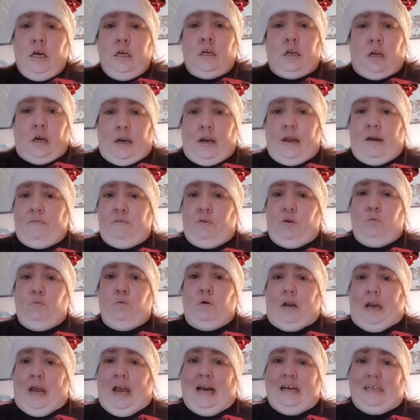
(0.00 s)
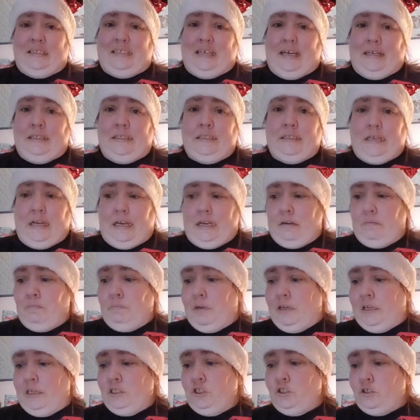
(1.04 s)
Not everyone has a stand
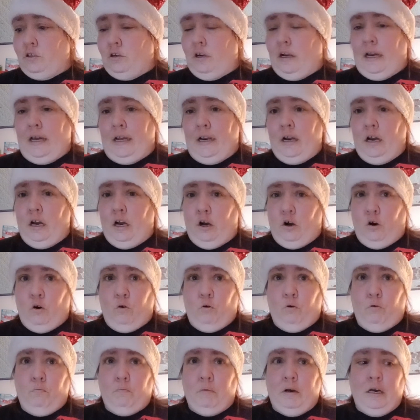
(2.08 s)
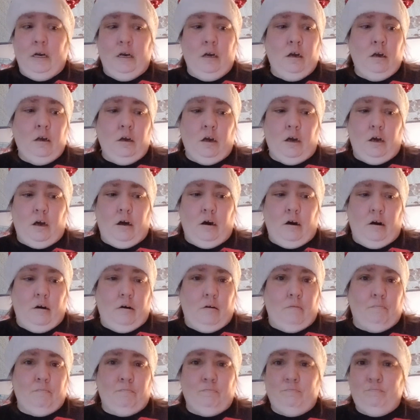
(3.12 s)
mixer at home.
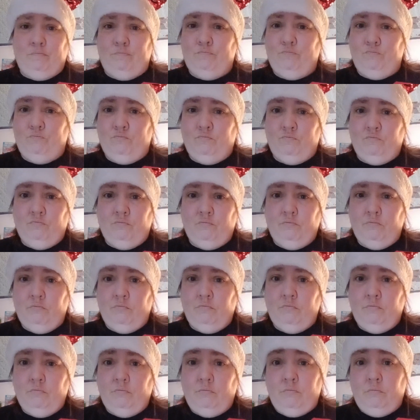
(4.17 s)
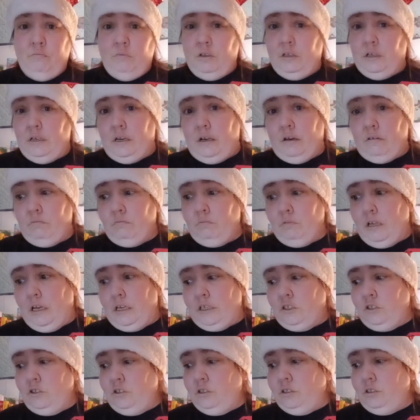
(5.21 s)
You know,
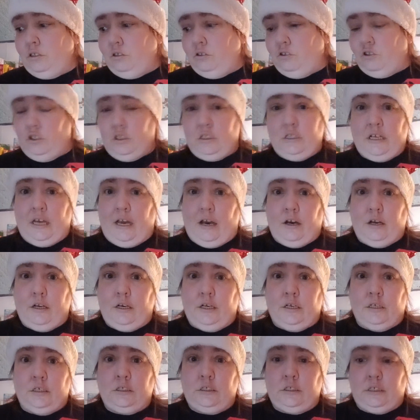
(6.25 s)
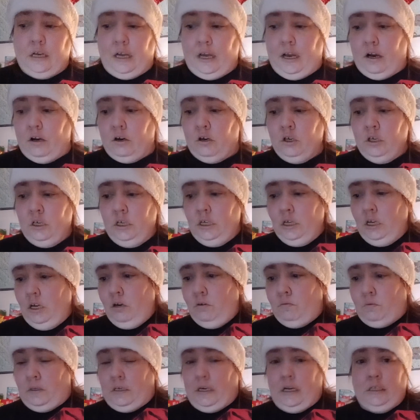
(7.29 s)
that's just how it is now.
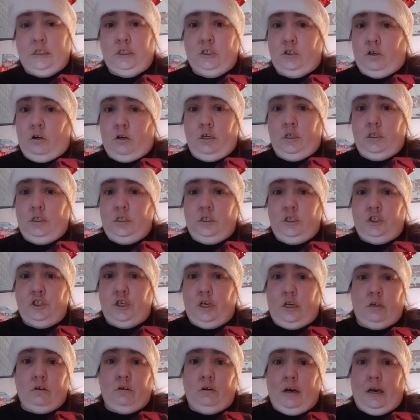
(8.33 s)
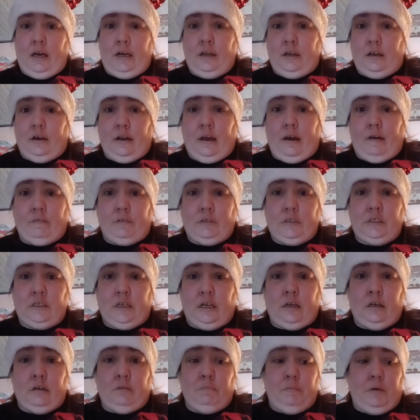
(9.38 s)
When I started the channel, I didn't have a
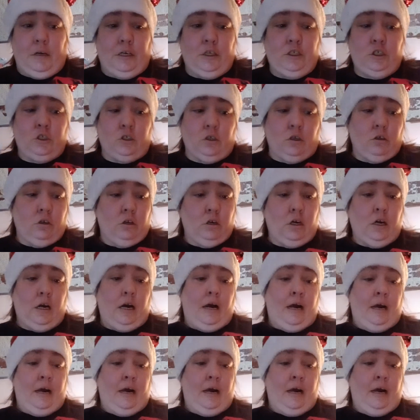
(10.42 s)
stand mixer.